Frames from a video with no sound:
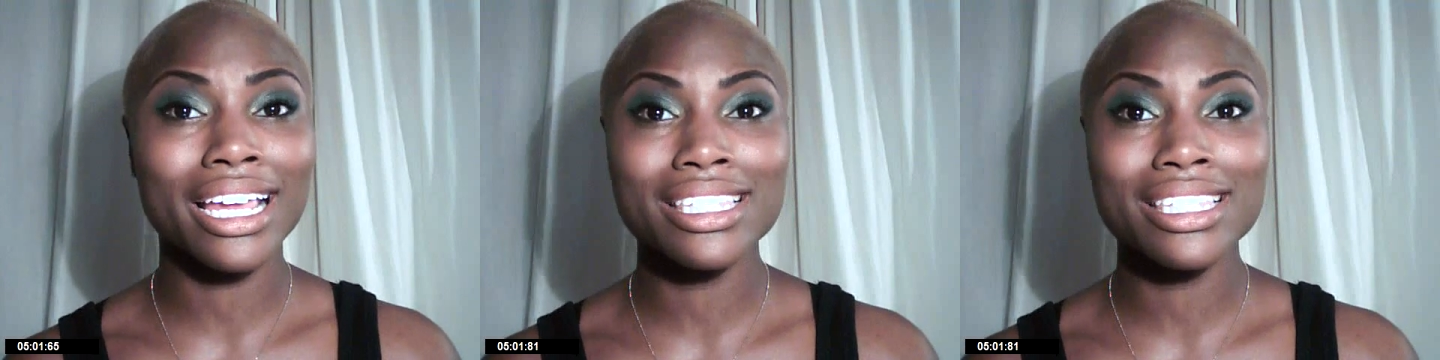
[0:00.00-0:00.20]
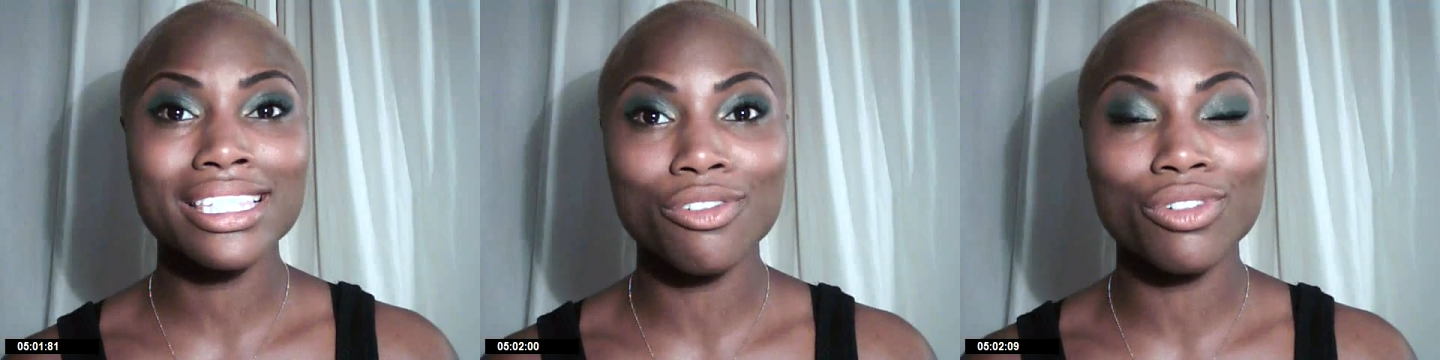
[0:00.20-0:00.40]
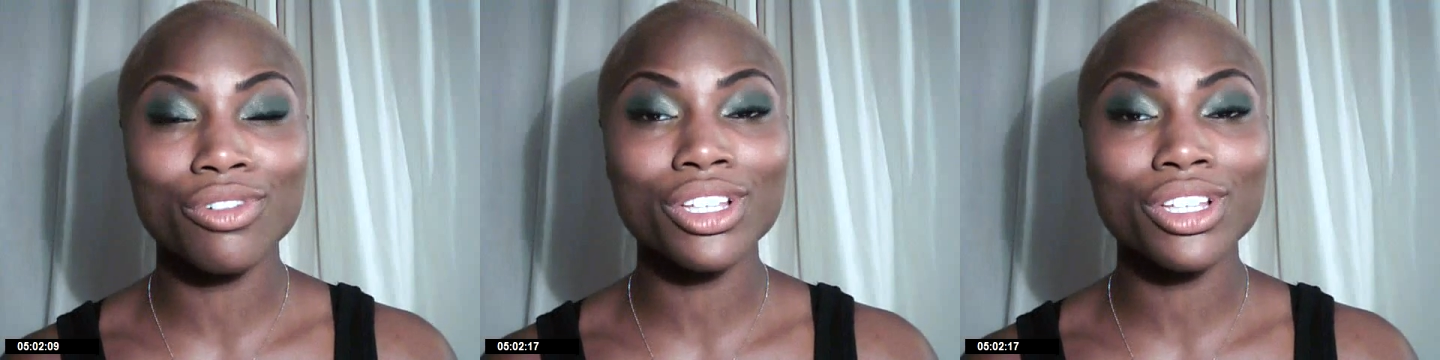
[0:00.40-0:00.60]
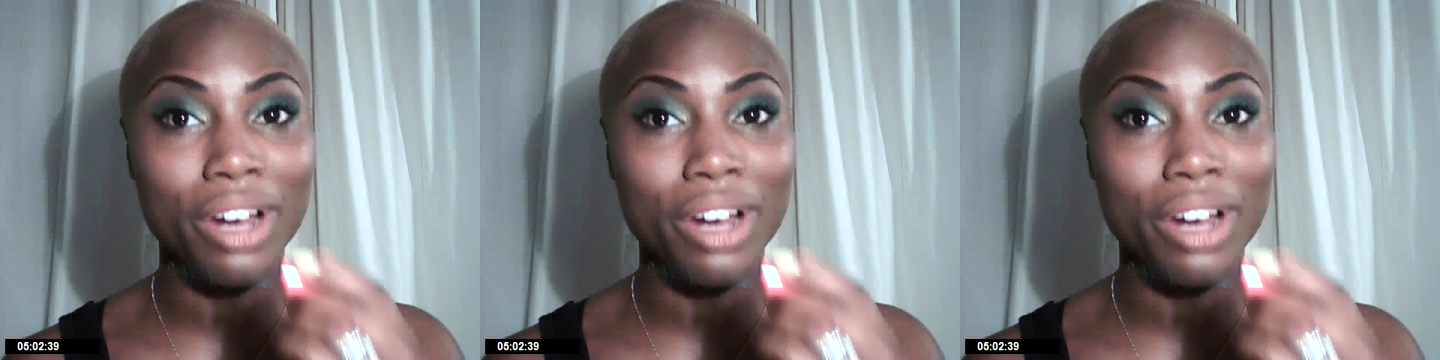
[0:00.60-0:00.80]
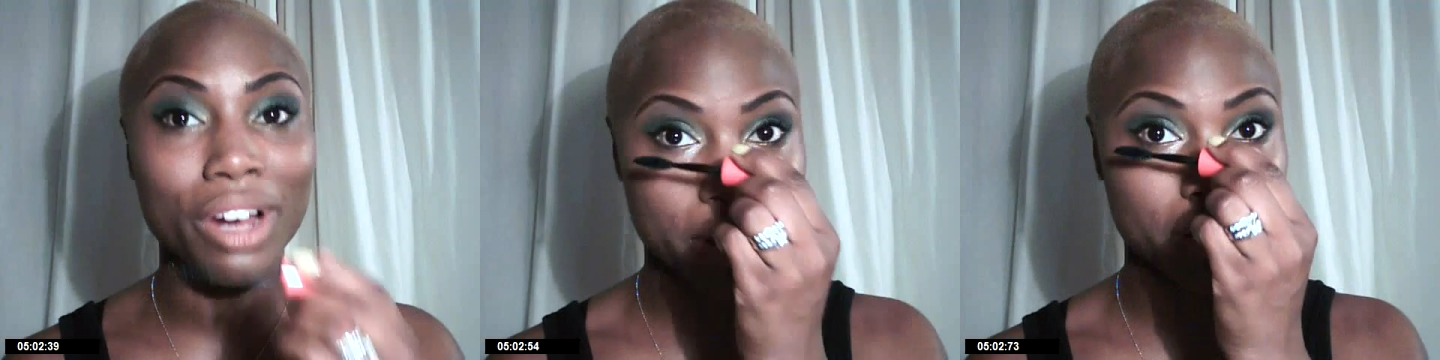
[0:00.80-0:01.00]
a really great
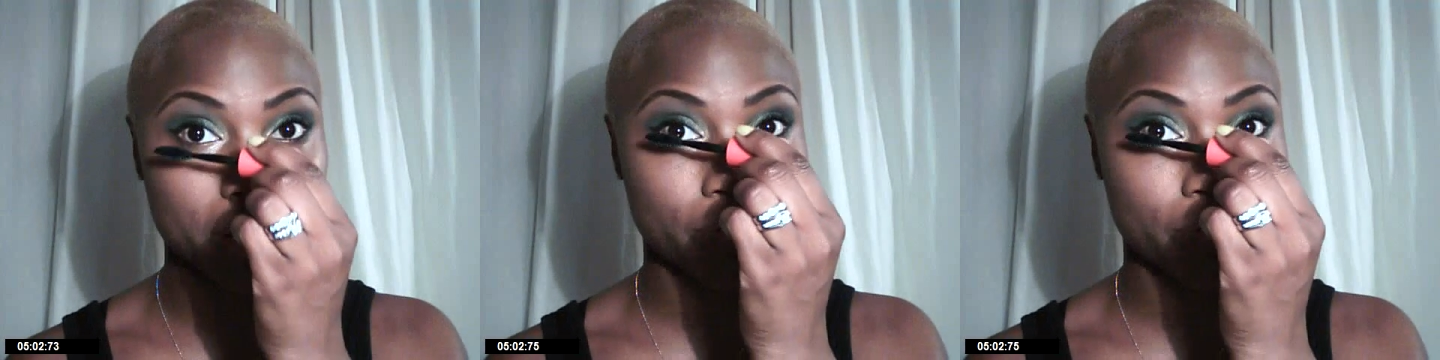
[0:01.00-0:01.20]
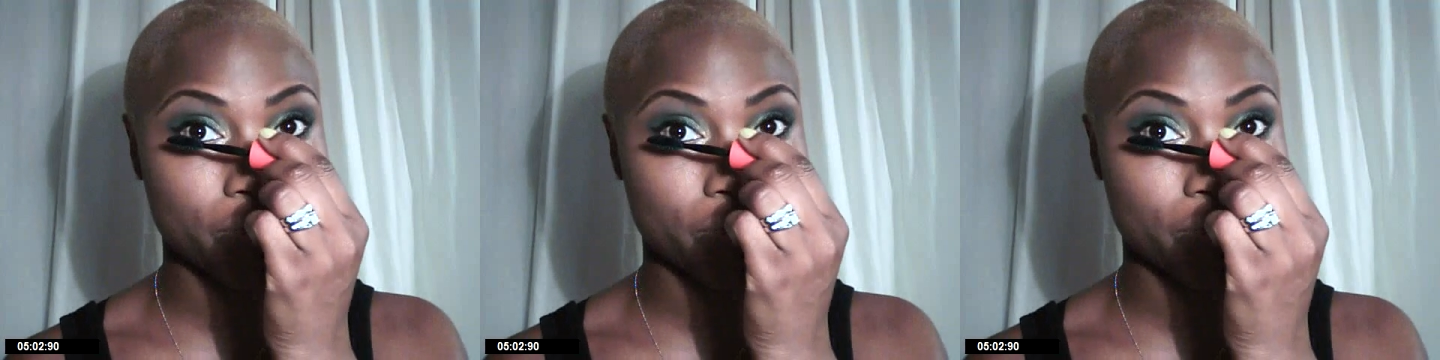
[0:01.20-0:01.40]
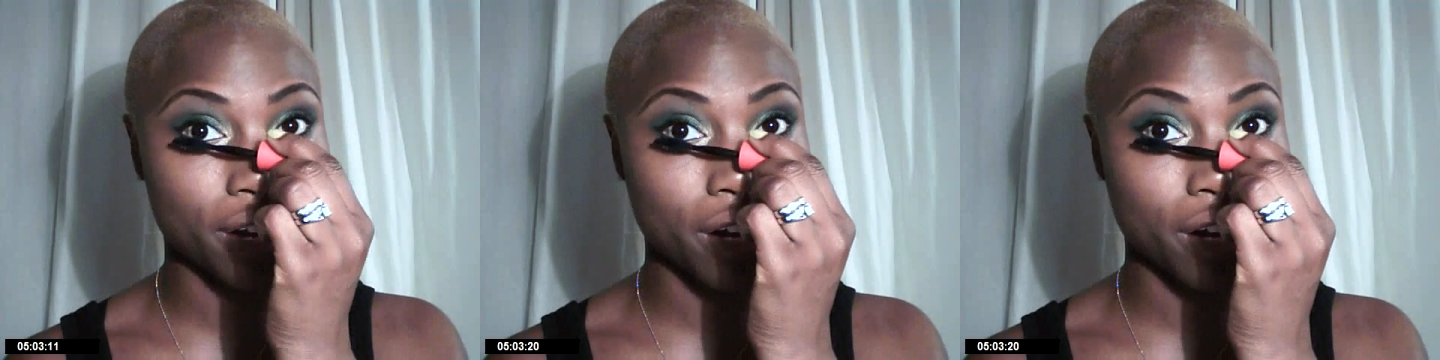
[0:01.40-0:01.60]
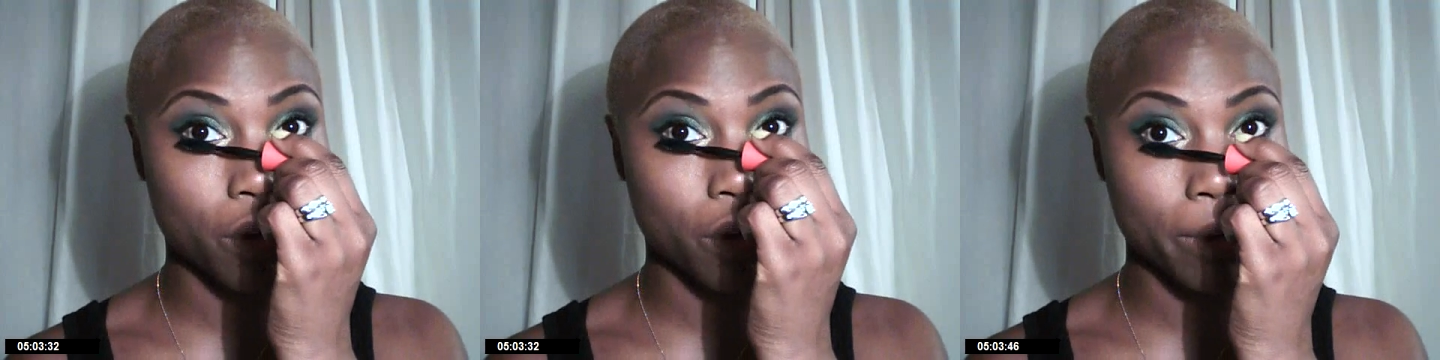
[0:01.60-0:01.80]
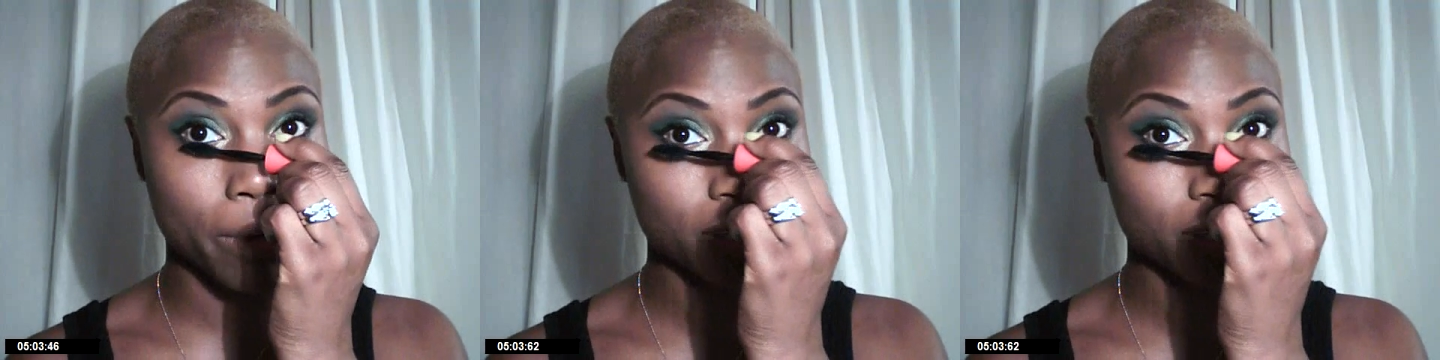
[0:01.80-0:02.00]
way to find out what
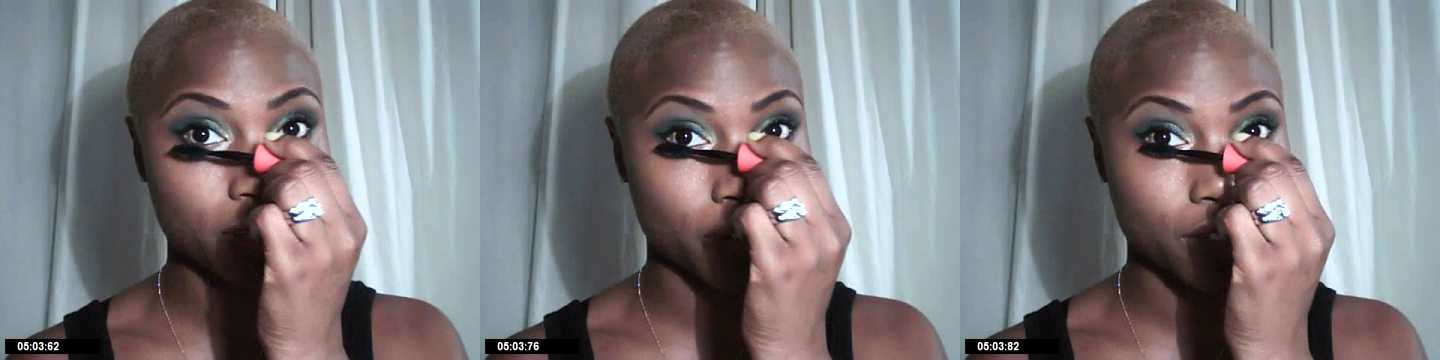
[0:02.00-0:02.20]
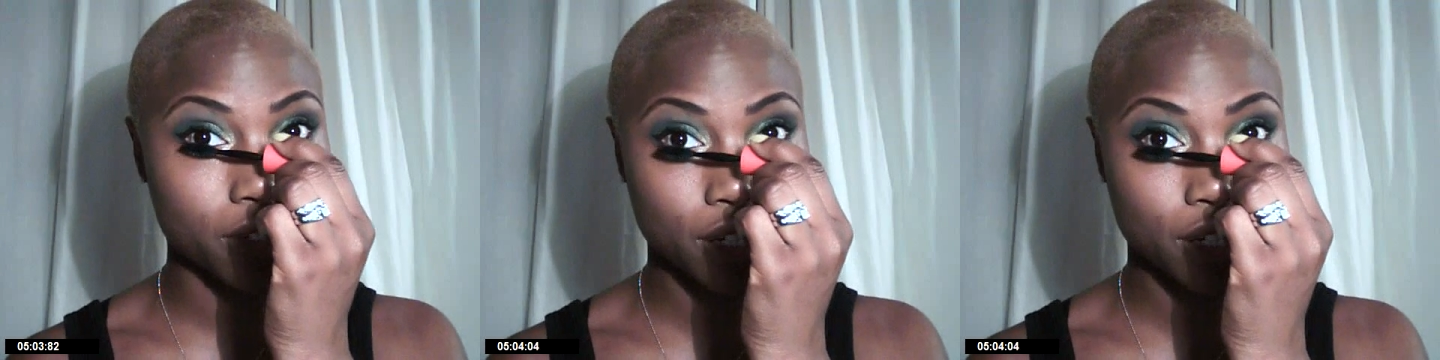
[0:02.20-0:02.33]
mascaras get,